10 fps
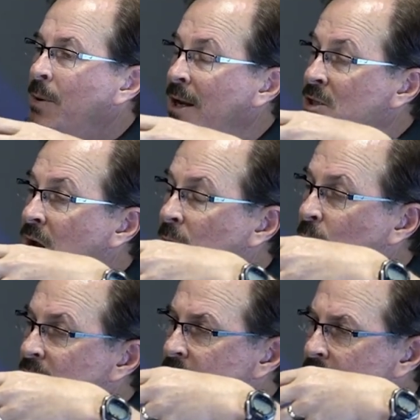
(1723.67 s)
But as God
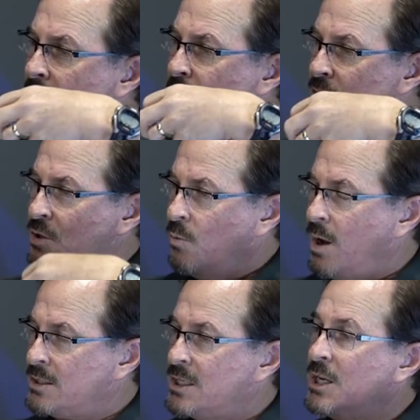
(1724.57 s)
brings his comfort to
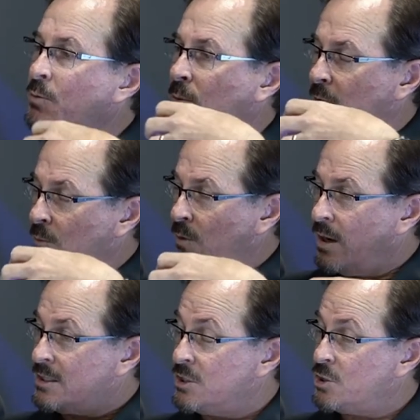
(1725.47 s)
us, as he re-
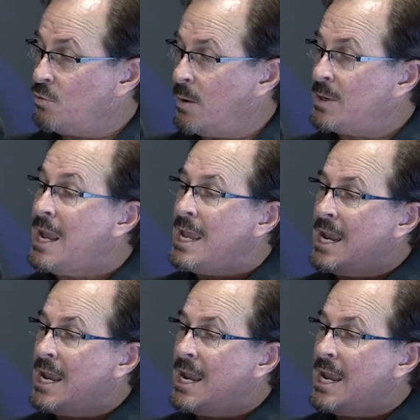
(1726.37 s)
rewrites the script,